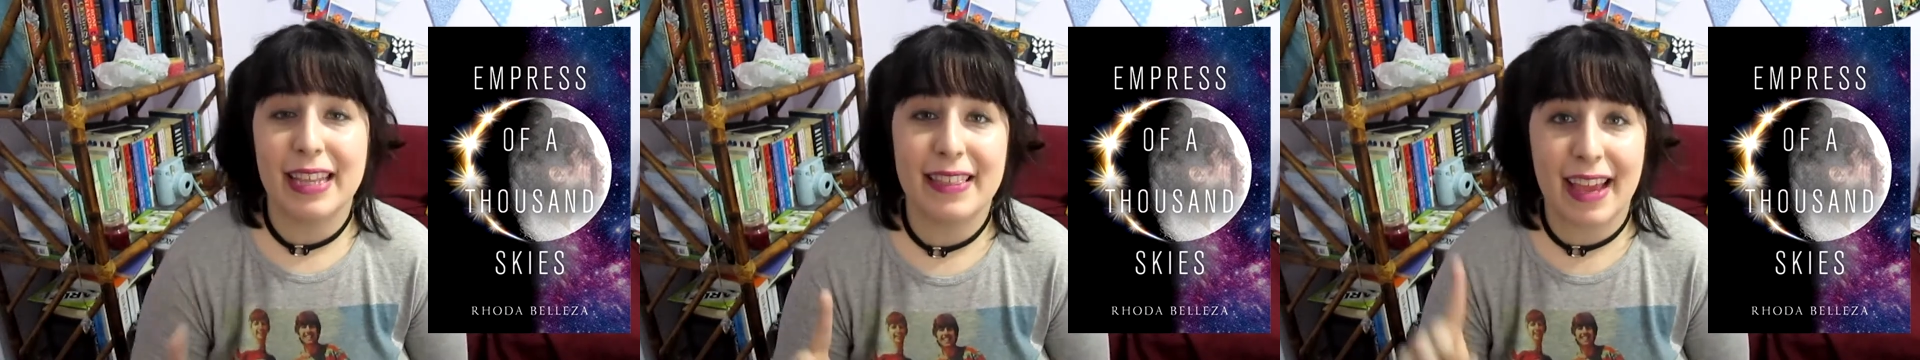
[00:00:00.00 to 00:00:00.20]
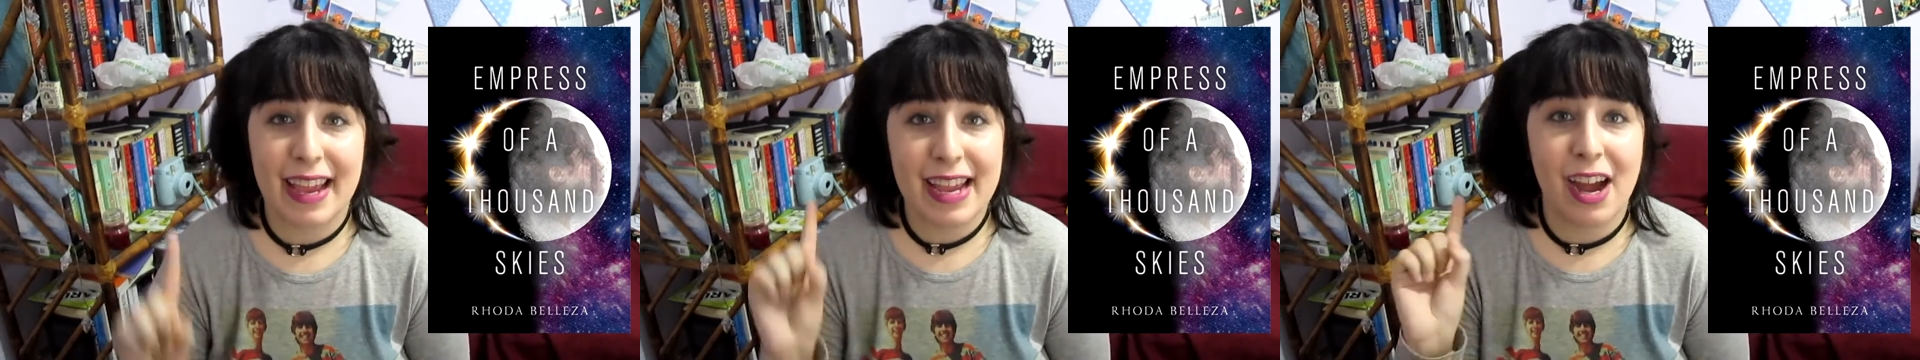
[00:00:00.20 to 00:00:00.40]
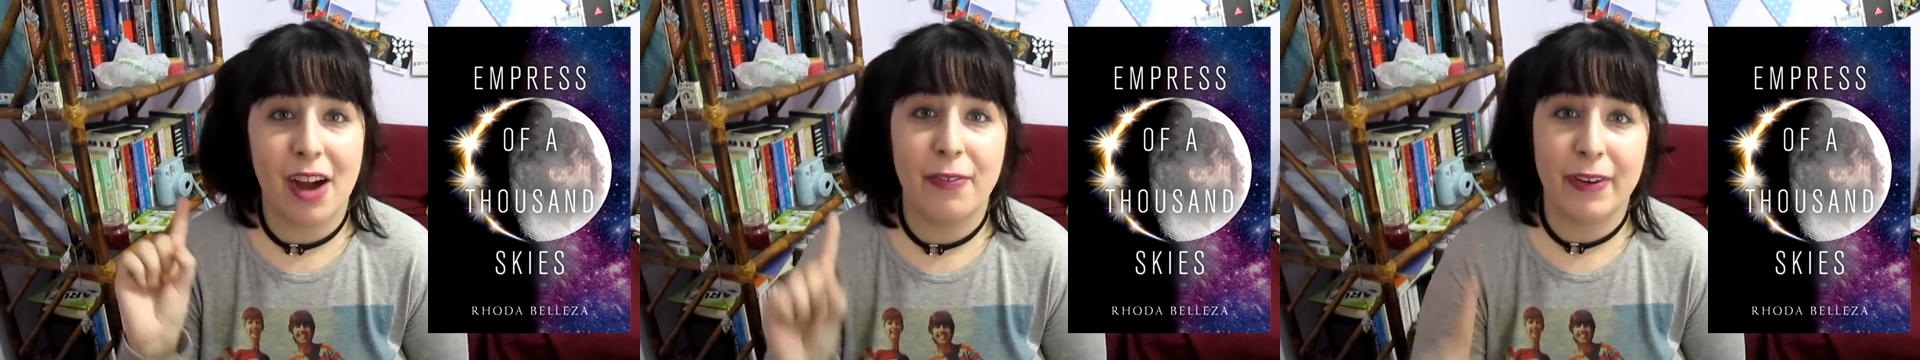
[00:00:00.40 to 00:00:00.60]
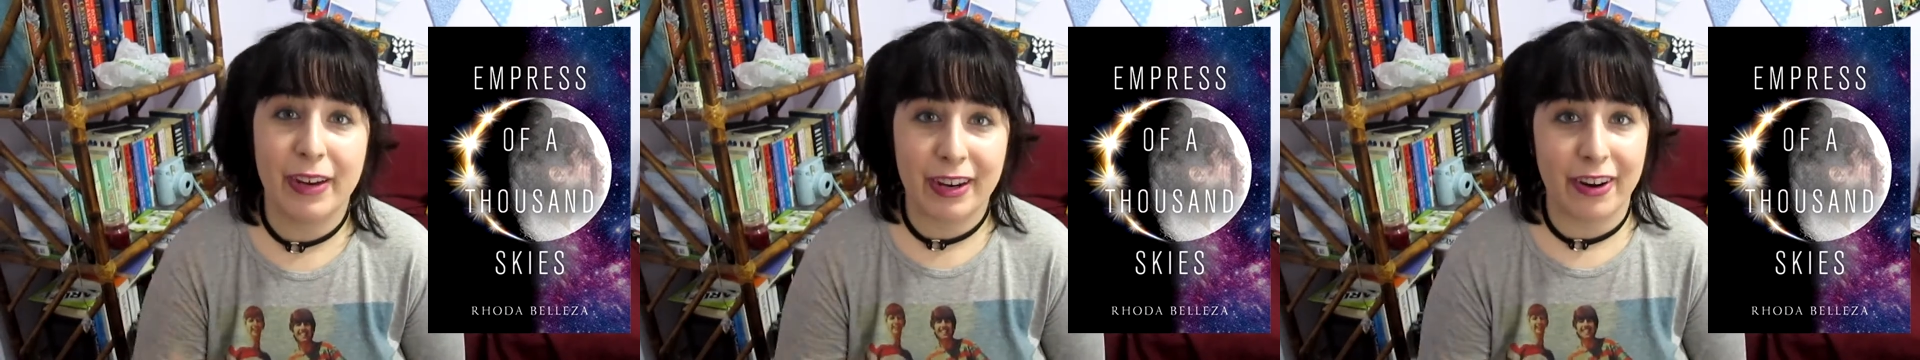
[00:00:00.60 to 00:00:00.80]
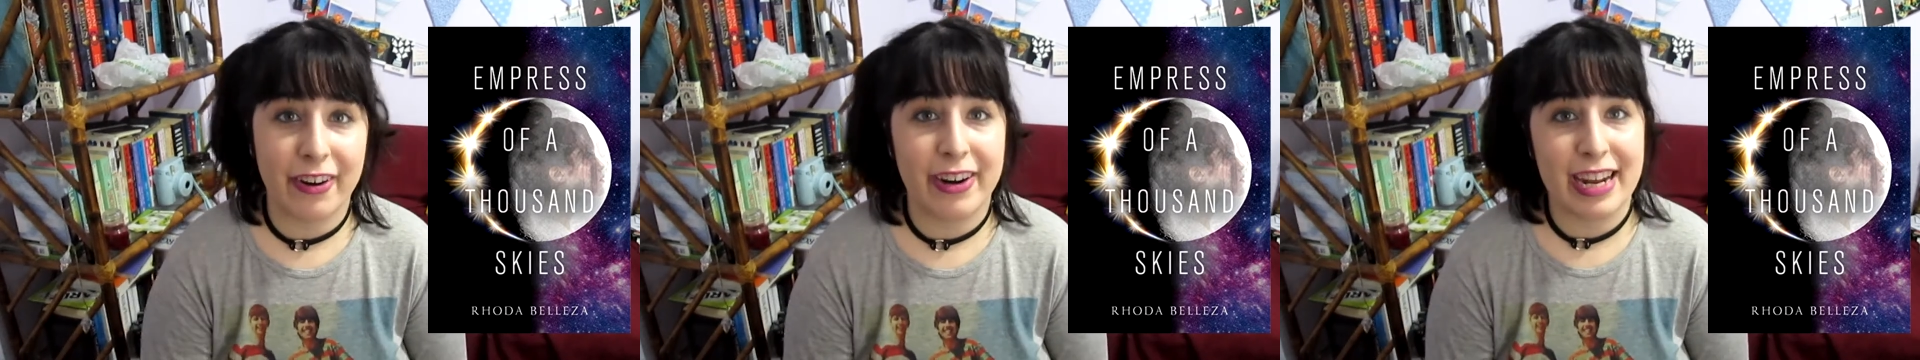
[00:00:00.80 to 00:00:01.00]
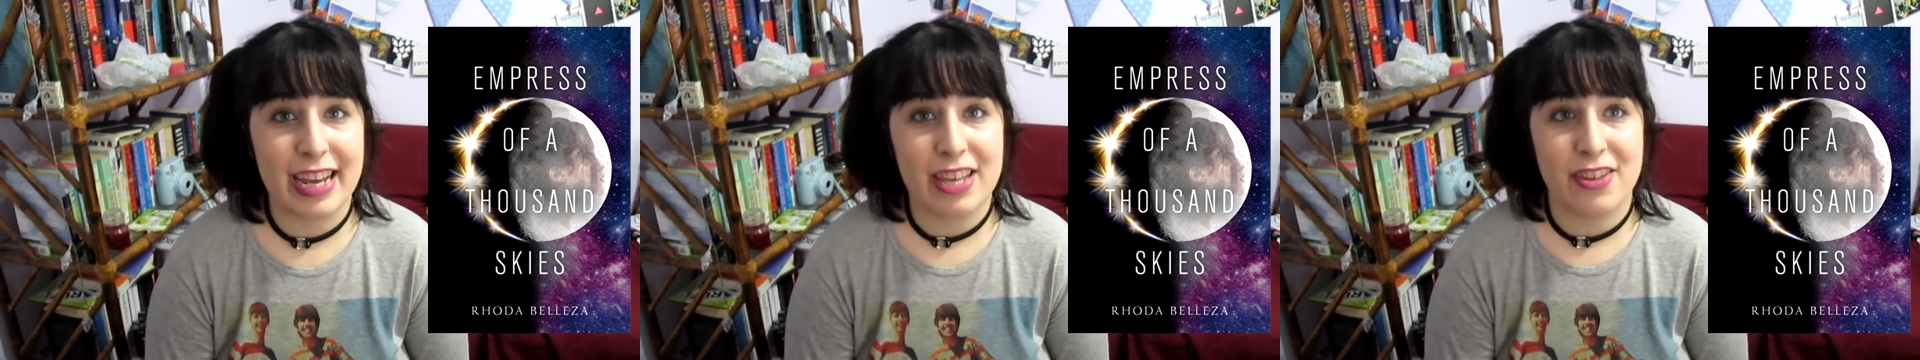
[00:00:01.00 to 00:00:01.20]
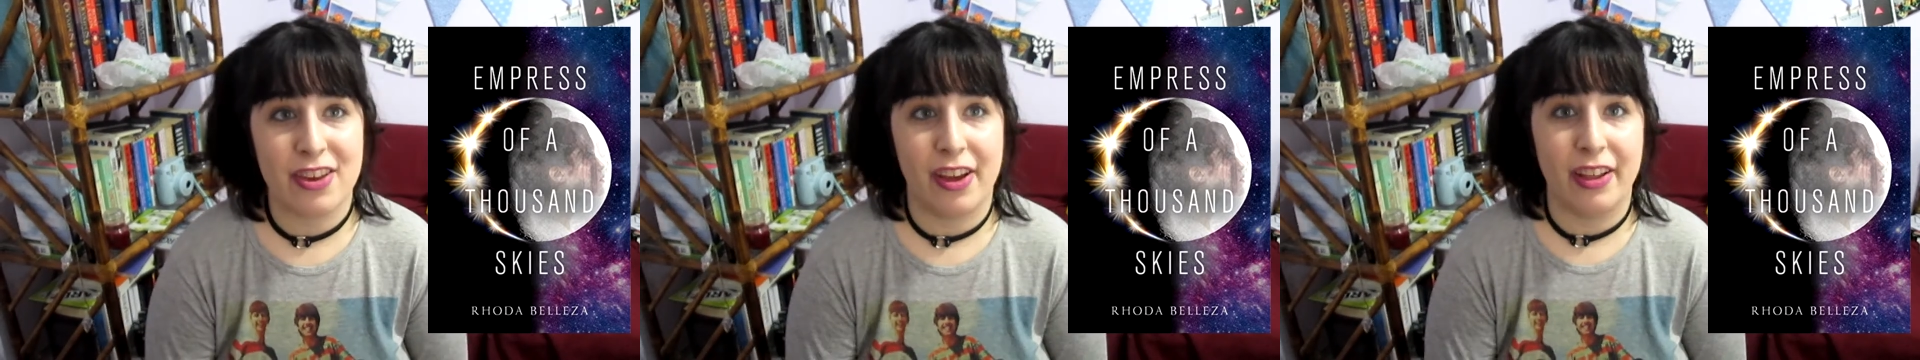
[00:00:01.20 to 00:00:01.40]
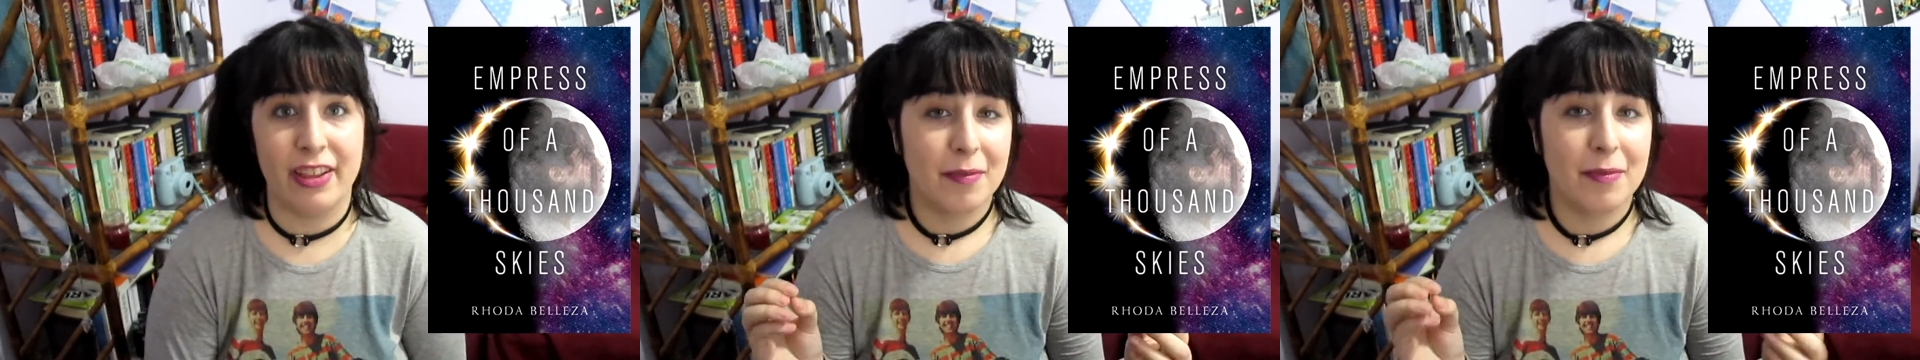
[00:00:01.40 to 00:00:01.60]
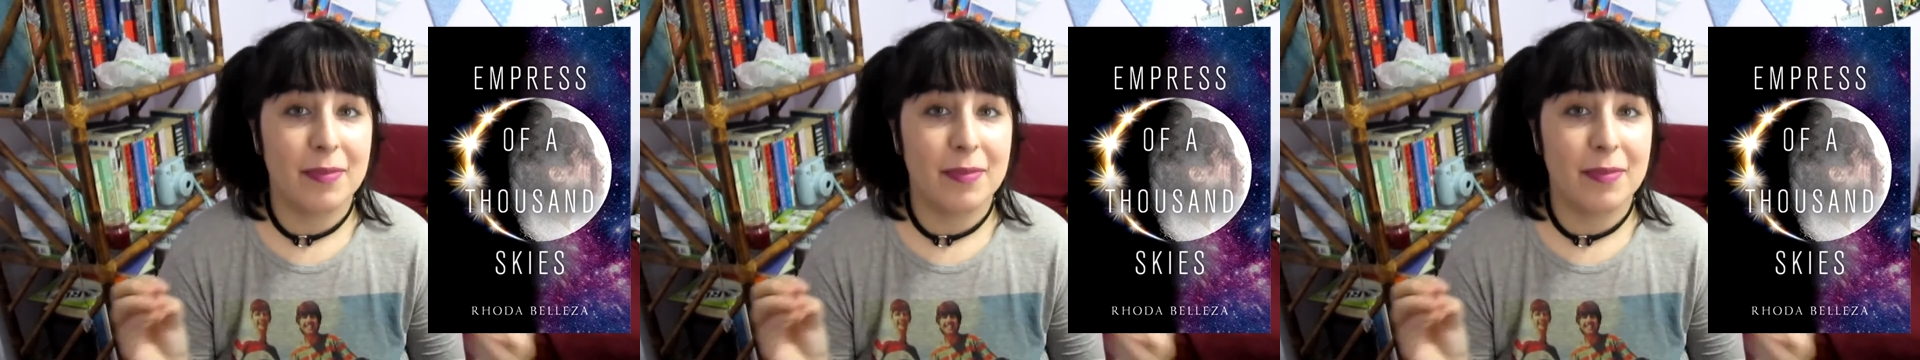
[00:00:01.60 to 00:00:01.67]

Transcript: the day of her coronation